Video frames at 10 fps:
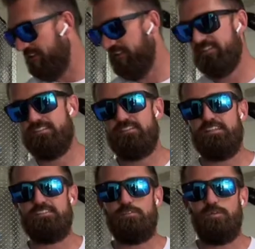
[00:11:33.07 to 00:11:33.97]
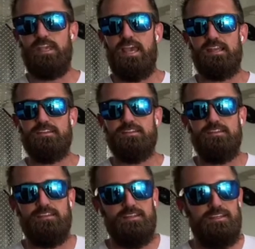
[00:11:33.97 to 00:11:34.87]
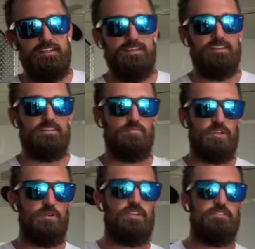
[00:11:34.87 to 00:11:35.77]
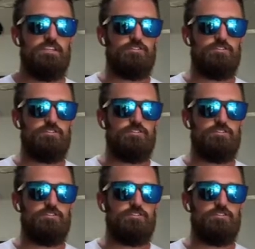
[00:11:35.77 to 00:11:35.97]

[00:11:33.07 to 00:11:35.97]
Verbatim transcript: list is things that we added the beauty of this